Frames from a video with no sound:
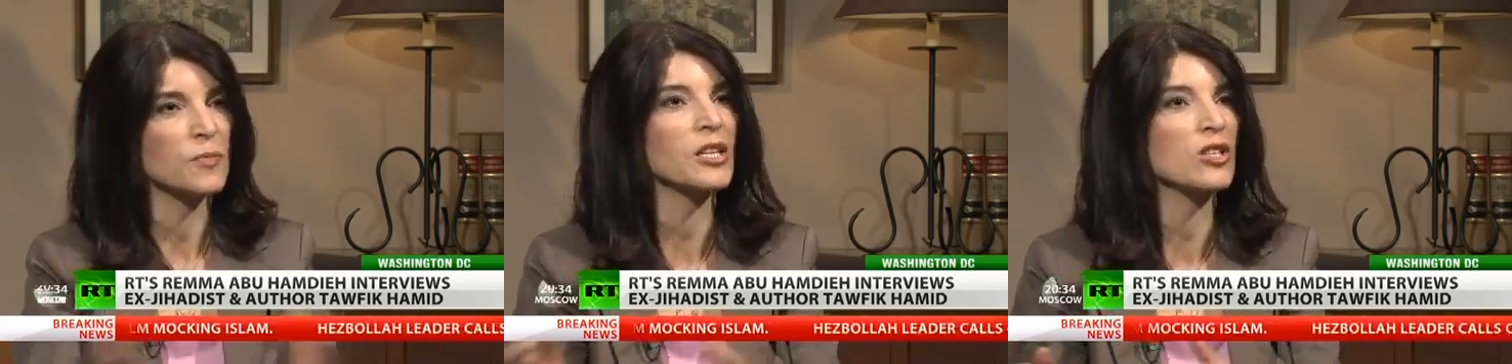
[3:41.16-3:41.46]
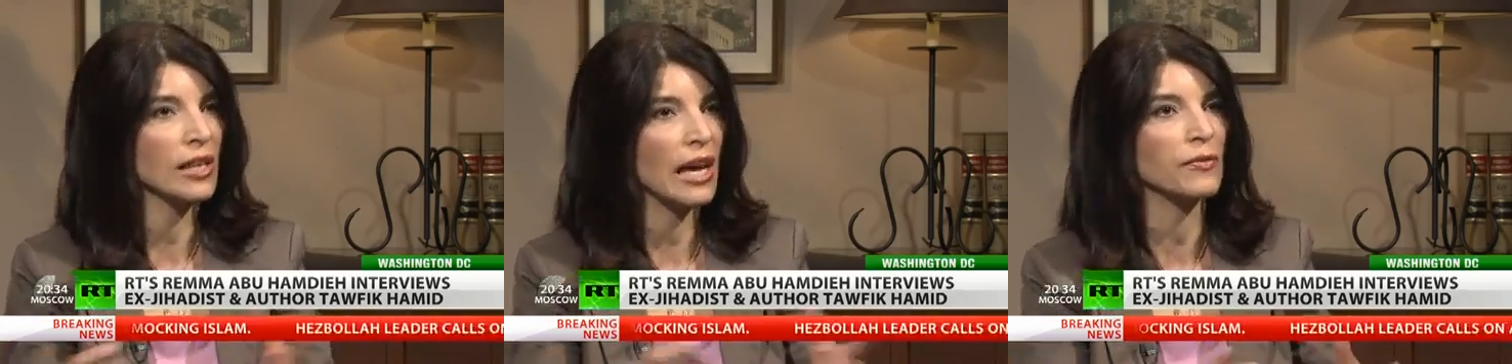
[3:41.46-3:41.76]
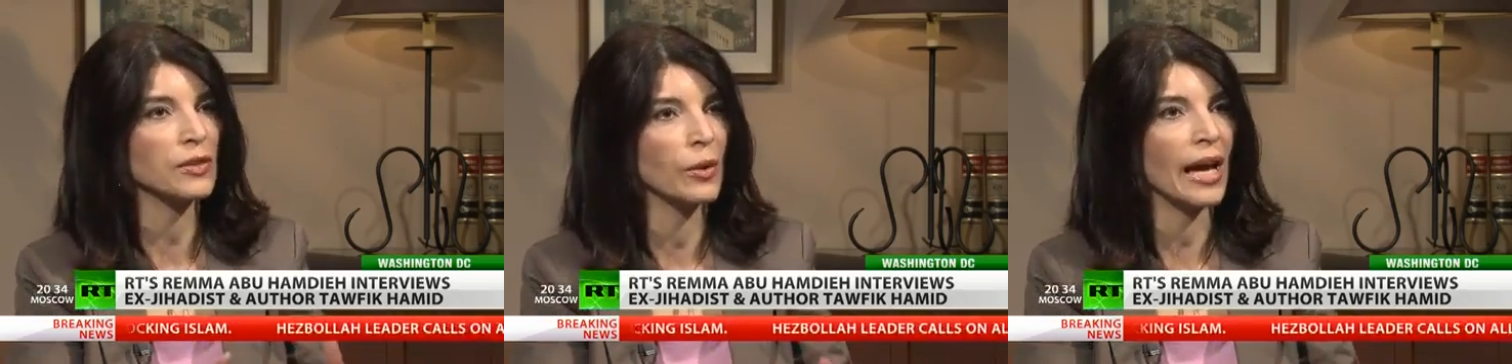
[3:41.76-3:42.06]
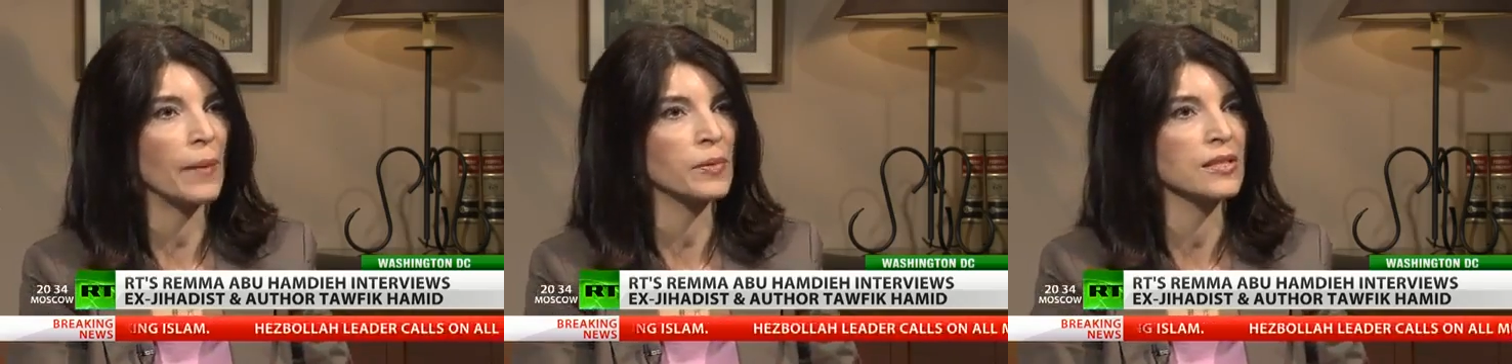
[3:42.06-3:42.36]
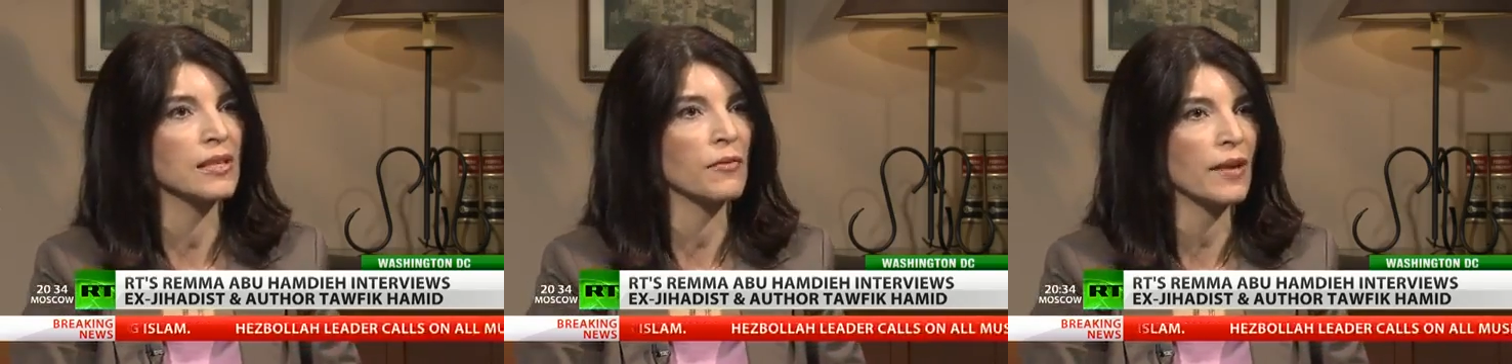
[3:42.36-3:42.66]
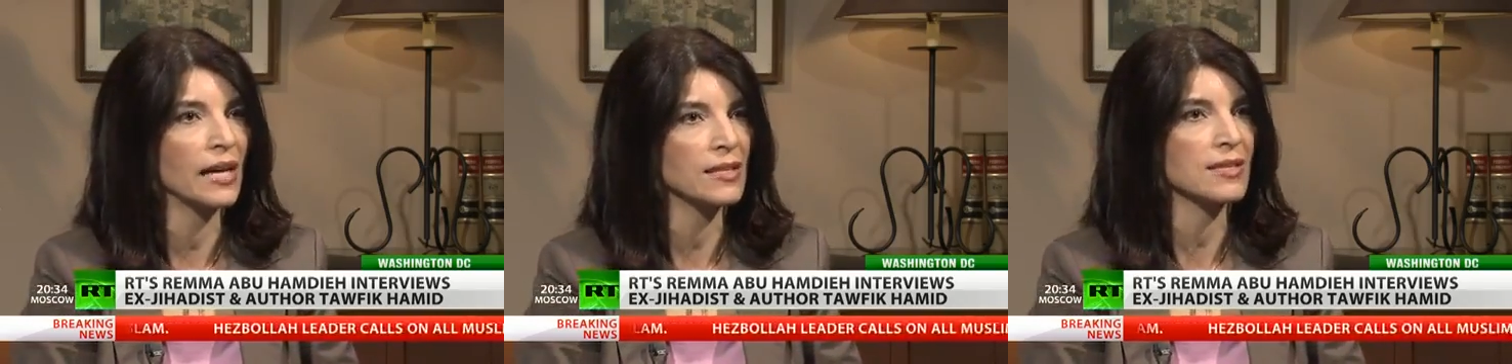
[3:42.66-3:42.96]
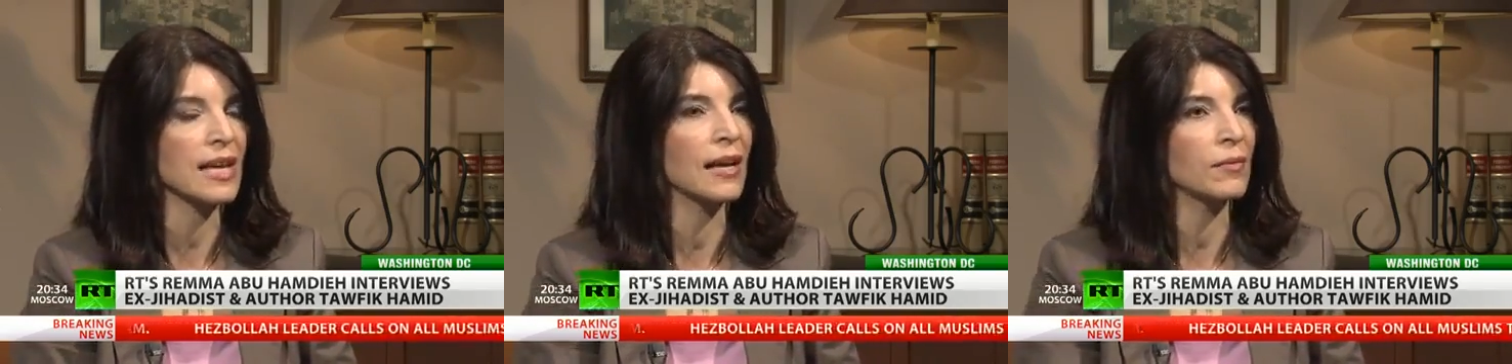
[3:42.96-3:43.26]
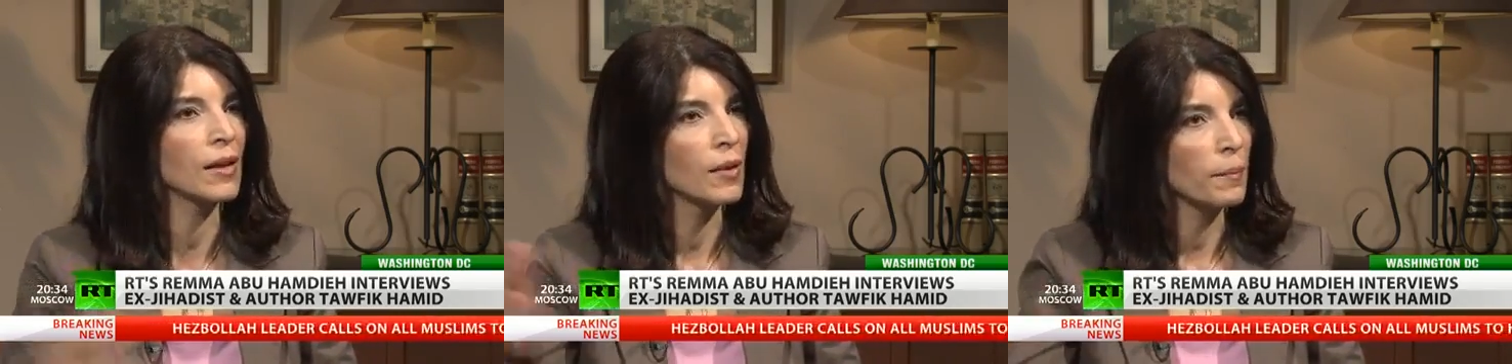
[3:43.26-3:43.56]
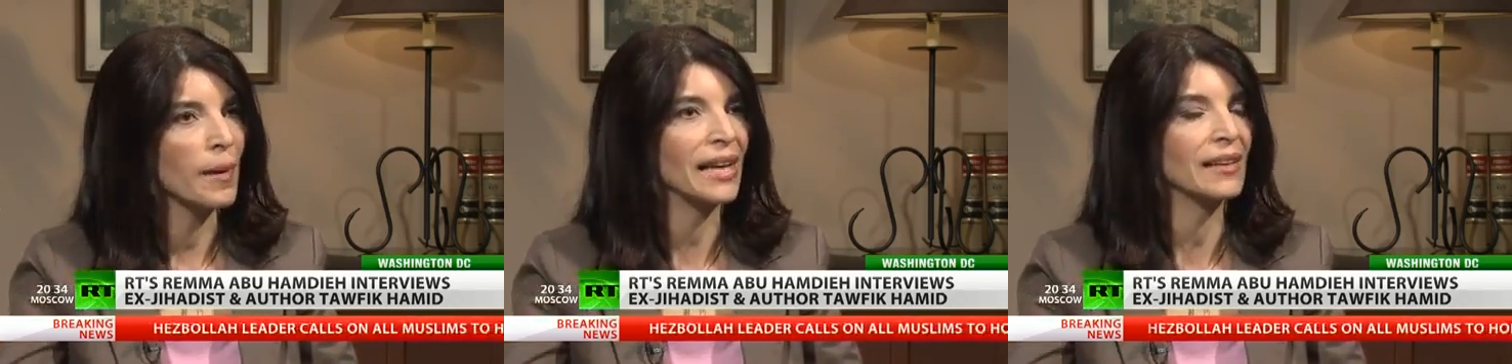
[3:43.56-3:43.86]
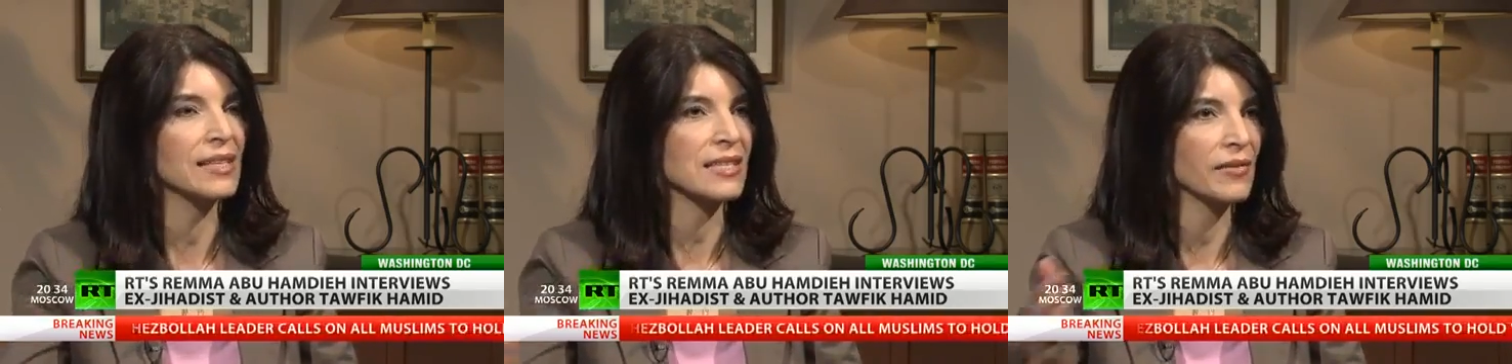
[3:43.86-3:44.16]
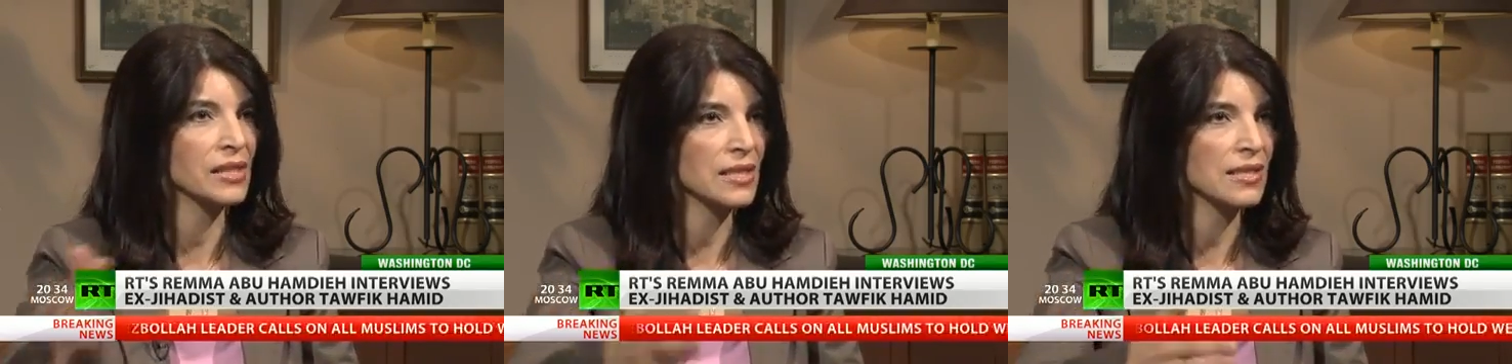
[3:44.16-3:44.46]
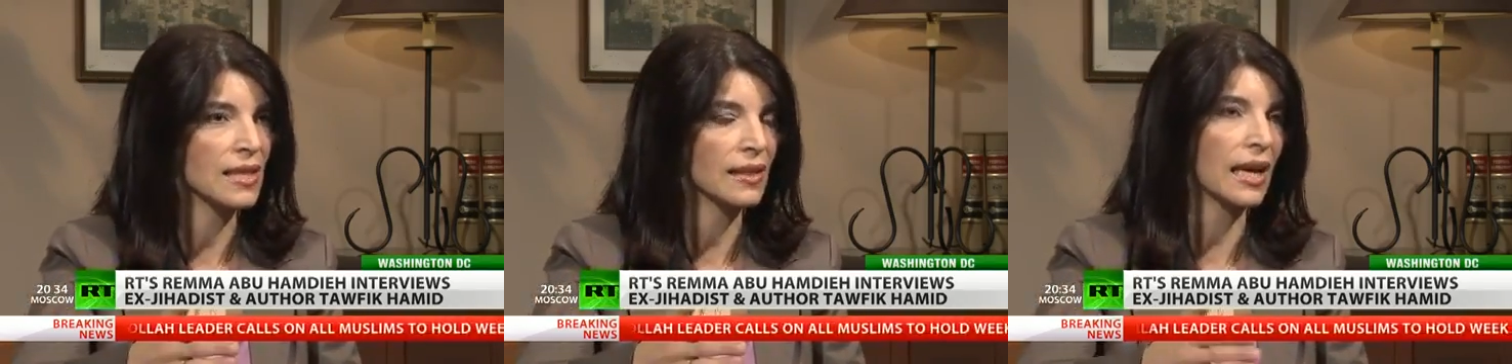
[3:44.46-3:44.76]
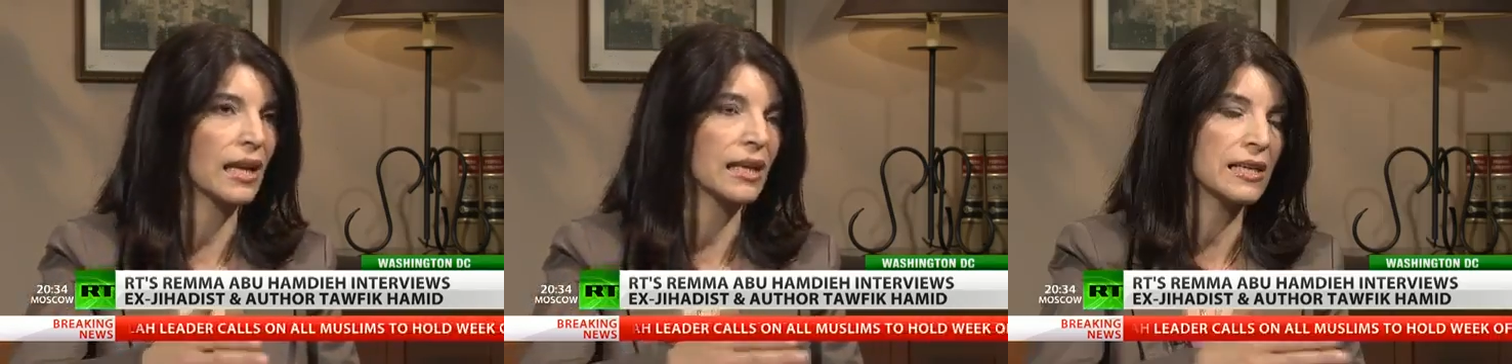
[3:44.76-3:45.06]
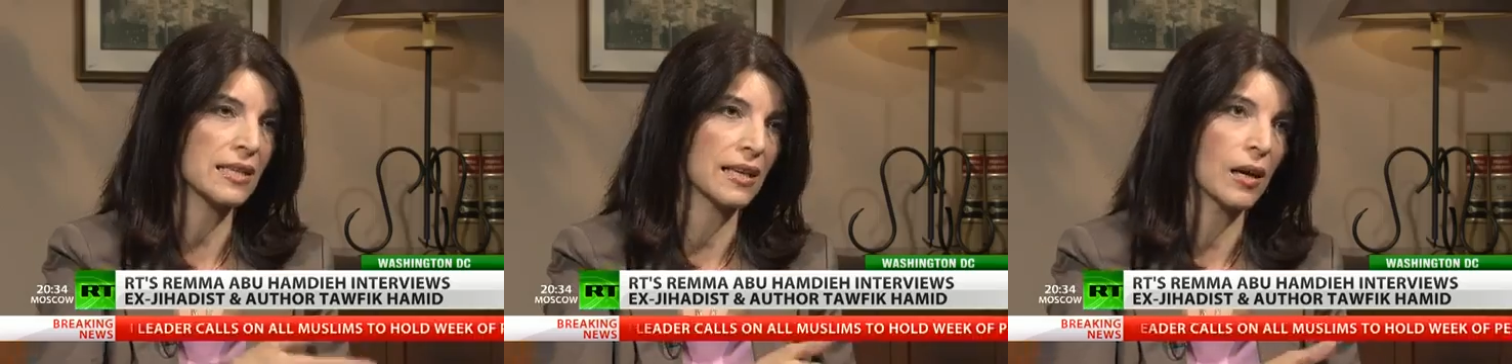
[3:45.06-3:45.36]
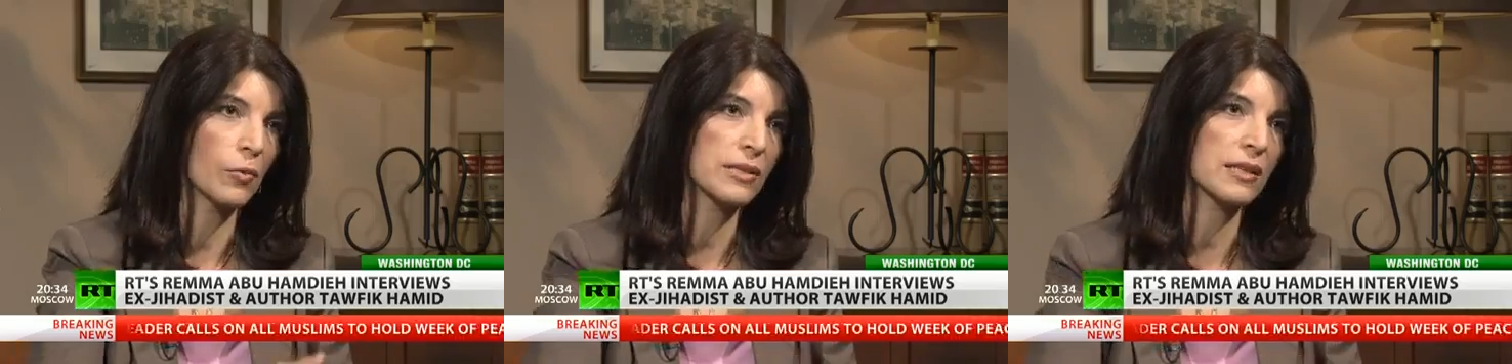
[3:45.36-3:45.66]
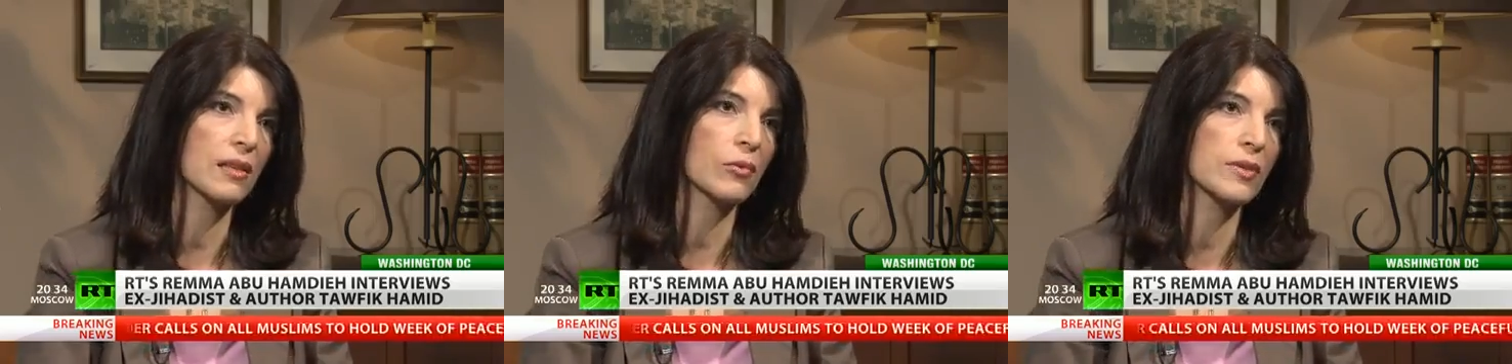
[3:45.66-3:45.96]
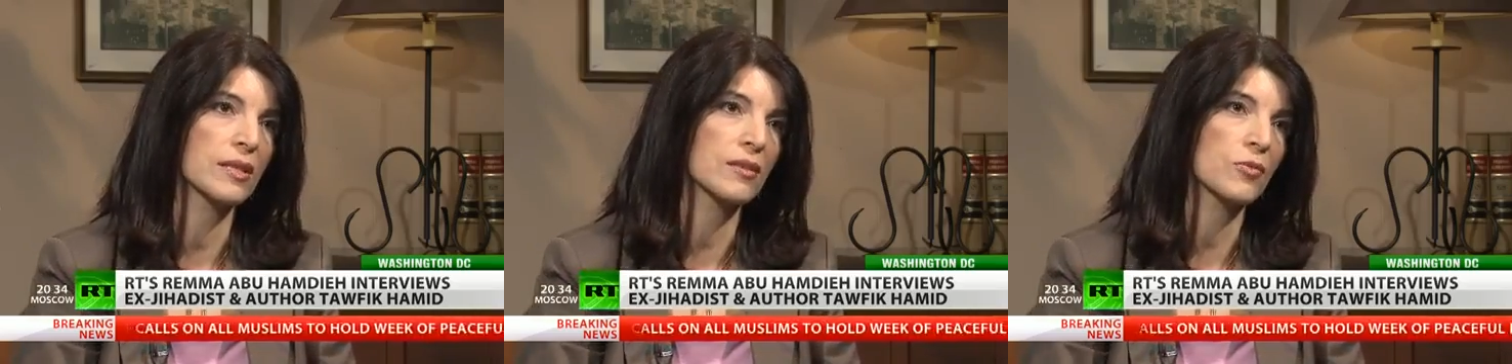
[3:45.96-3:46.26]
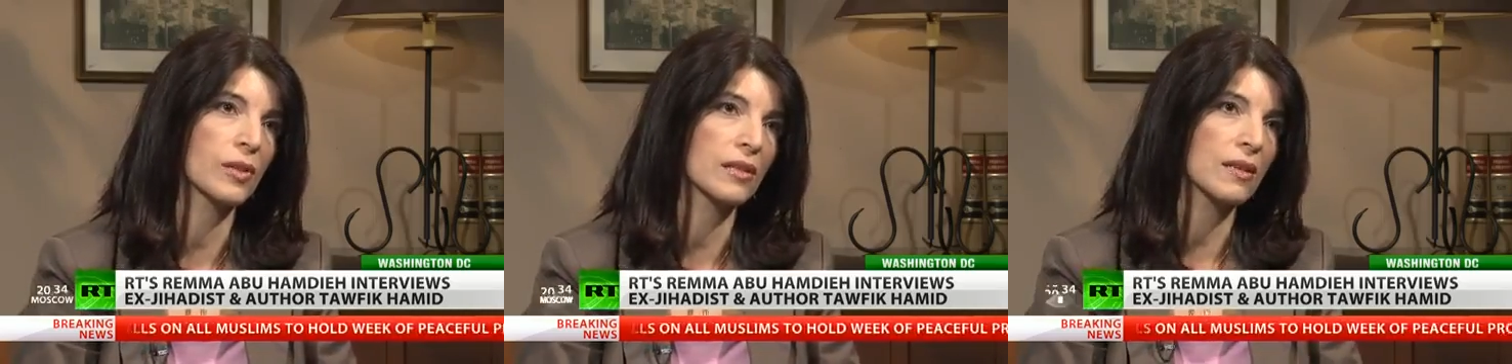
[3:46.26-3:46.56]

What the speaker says: especially after what happened in Afghanistan back in the 70s and the 80s, and now we see the results with the